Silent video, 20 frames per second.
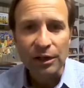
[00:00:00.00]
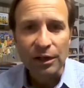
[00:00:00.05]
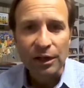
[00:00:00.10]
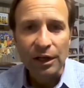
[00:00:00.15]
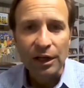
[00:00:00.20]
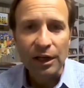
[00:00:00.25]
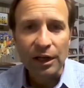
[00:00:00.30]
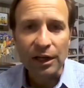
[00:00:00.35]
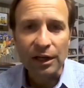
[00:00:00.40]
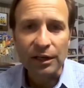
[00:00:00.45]

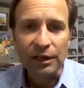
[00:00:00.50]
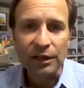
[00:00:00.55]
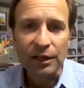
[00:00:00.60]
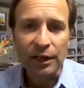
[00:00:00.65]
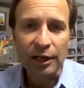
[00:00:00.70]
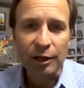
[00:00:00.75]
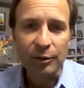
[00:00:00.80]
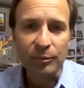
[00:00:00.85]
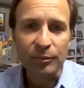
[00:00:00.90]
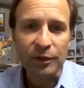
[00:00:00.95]
And
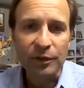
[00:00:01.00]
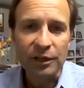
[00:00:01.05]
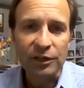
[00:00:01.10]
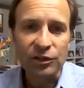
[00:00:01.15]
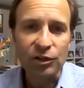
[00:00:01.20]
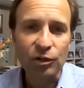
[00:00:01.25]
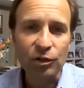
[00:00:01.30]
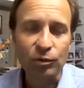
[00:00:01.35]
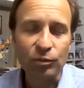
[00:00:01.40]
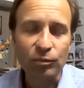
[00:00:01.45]

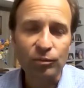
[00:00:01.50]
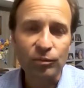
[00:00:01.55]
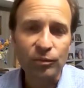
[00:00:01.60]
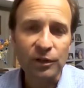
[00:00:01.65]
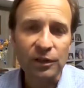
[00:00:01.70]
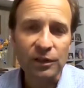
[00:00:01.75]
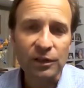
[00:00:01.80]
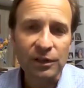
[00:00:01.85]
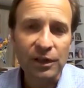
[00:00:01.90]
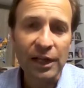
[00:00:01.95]
so
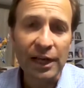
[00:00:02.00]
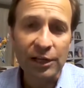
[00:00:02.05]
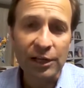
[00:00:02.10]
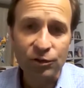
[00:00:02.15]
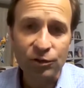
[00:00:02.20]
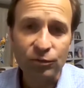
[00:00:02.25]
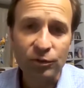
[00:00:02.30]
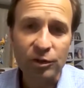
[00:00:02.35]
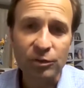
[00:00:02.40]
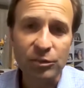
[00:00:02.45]

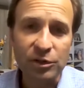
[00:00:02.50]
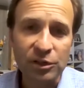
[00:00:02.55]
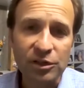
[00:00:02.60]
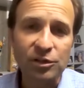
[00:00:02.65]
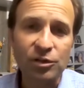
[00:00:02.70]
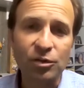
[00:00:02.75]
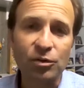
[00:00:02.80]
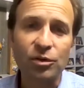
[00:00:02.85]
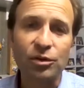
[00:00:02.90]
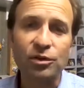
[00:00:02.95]
naturally,
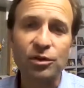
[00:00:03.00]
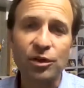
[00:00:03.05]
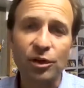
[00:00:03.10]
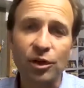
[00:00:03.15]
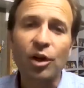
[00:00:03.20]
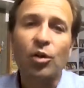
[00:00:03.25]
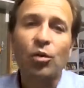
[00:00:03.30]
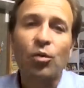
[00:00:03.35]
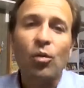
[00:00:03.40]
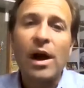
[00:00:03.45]
business owners are
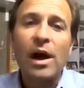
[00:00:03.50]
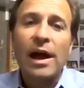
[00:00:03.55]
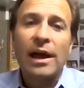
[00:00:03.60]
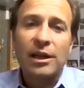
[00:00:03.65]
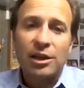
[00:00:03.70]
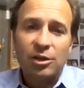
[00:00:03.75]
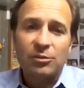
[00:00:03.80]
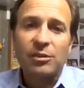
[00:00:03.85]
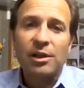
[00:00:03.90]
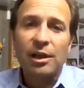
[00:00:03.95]
going to want
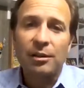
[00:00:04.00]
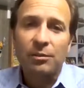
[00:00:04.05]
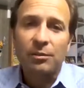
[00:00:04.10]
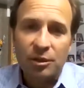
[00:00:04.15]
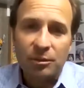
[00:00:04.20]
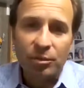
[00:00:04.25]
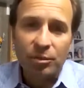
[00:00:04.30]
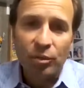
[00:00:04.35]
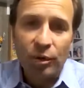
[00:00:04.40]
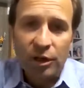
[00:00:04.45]
to be able to
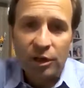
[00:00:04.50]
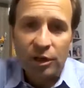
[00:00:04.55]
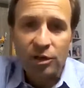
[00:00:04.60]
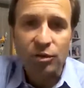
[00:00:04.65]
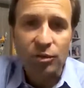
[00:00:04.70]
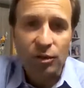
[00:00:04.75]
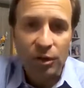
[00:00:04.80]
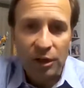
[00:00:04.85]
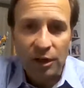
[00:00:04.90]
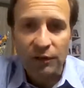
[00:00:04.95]
point
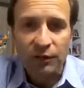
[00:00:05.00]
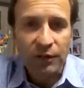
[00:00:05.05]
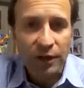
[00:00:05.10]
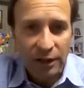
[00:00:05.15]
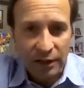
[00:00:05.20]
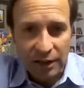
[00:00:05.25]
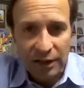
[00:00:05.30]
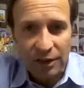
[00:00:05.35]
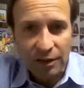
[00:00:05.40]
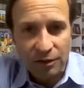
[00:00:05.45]
to it if they
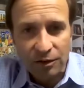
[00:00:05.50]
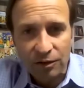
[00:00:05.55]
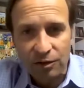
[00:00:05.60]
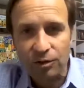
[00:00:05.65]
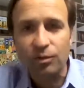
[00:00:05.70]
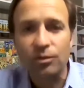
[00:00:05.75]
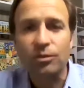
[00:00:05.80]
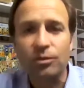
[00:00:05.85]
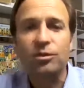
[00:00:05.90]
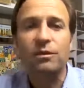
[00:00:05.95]
get
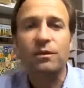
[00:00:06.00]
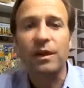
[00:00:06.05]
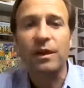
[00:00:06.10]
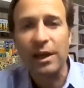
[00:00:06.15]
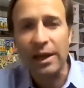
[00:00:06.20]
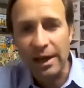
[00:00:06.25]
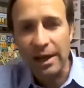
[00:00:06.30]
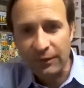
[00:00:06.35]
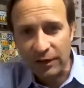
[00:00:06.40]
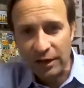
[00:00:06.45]
accused, if they
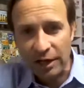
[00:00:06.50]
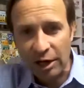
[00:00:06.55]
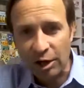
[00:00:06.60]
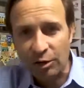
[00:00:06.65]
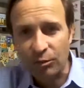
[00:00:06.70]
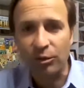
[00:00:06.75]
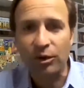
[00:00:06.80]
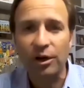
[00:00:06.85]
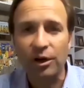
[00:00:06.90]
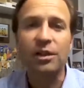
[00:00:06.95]
have an
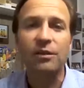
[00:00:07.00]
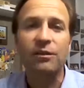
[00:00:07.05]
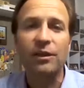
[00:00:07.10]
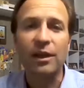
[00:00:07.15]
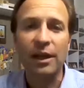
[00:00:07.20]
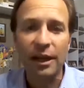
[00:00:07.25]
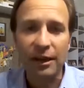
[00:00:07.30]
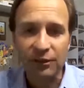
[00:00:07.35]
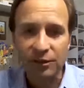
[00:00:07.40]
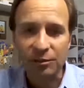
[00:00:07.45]
outbreak, if they
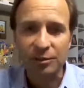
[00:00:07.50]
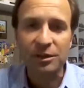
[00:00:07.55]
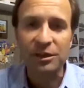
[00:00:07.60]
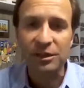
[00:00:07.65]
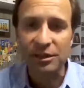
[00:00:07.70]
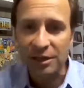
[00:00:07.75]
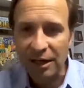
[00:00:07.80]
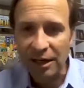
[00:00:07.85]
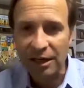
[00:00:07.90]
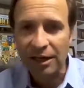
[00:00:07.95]
have somebody
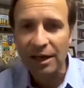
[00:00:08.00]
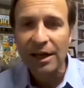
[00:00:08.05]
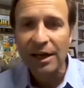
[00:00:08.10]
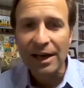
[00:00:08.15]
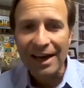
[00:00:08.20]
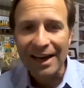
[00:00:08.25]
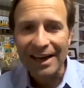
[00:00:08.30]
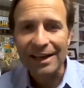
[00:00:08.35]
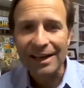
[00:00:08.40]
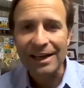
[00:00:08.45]
says, hey,
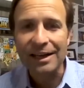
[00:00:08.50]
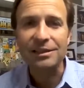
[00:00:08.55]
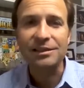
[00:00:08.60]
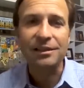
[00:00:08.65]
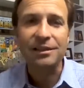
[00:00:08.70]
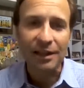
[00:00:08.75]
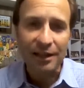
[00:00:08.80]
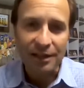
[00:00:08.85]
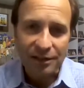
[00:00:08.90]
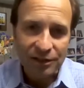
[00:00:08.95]
I got
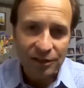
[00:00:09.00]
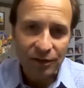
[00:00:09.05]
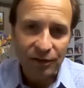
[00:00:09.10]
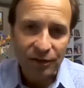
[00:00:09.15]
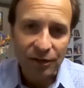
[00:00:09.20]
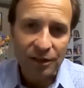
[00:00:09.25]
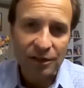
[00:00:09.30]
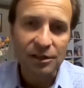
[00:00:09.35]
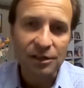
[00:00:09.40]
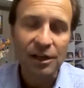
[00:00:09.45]
sick, I had
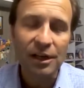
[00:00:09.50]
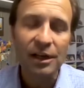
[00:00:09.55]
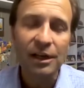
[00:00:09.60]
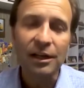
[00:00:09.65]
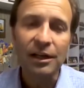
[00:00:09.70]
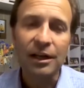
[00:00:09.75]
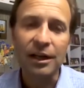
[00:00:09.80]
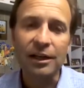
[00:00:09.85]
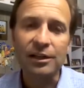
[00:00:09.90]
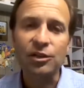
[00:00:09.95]
serious
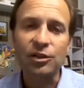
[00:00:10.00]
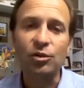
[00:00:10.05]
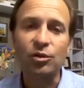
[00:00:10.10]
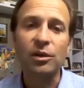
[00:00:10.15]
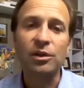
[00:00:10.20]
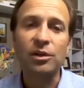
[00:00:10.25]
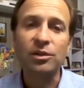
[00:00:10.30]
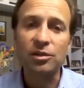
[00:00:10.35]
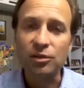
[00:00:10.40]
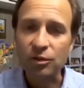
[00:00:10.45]

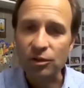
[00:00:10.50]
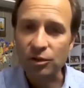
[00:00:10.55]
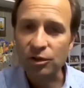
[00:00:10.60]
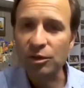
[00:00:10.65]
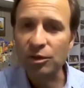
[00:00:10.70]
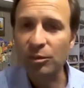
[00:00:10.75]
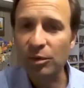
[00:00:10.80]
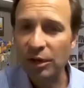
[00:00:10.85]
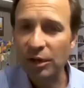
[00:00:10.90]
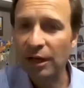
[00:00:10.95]
consequences, or
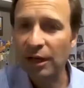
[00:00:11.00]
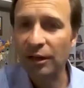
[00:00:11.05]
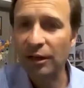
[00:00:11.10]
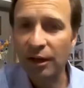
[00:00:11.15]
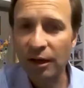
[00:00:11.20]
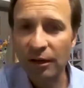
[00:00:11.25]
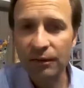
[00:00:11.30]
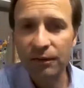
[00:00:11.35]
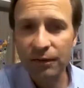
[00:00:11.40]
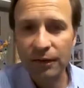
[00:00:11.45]
somebody I
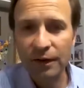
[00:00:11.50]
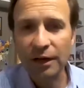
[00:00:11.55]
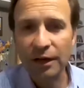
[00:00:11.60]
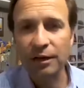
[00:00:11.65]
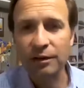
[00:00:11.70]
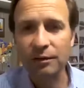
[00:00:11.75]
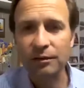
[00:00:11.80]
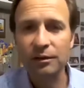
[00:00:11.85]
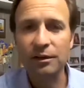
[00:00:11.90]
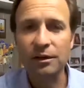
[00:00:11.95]
love
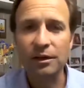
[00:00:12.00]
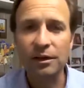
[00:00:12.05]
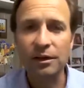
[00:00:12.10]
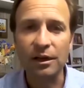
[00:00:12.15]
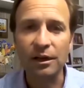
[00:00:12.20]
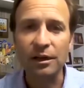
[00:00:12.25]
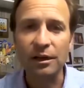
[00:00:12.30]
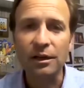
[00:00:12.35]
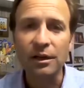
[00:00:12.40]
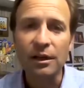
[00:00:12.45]

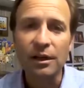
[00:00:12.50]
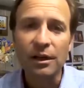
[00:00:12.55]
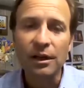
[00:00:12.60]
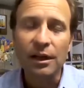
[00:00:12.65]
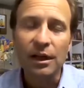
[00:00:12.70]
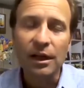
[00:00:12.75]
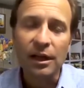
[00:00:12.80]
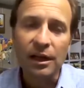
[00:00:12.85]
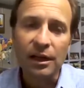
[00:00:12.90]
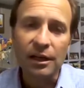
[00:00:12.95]
did,
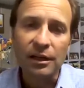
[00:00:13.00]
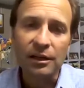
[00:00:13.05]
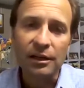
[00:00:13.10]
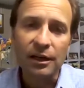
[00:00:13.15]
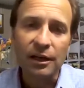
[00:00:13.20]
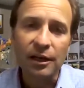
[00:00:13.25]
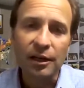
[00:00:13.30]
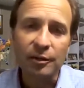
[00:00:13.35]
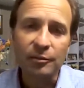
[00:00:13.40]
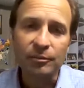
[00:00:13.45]
and
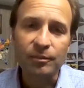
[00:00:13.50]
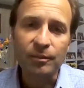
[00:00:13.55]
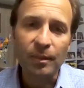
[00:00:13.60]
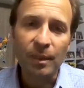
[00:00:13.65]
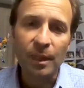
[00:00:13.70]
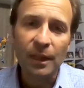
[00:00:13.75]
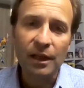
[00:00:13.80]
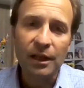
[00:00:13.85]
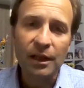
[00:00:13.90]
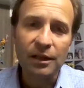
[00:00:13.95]

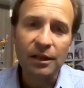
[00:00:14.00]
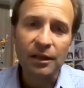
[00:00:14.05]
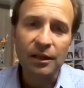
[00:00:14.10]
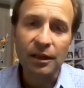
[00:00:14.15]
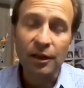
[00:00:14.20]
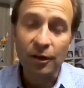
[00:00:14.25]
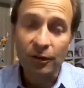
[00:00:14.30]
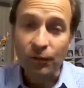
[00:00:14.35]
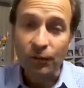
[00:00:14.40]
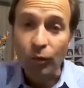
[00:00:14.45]

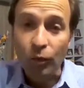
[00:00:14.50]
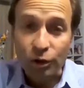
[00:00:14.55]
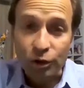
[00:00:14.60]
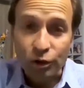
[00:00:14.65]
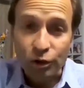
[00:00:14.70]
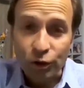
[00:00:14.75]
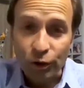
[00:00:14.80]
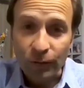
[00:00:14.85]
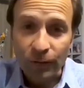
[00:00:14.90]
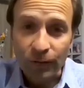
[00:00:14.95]
therefore it's
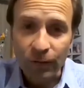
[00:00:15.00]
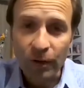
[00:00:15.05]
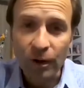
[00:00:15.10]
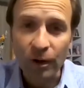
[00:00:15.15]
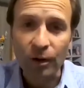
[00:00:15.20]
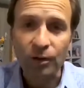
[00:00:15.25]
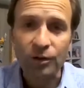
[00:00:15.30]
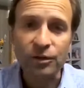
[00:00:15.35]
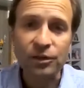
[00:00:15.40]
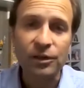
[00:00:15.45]
your
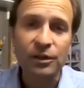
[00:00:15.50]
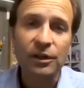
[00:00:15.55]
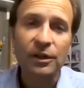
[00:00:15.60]
fault.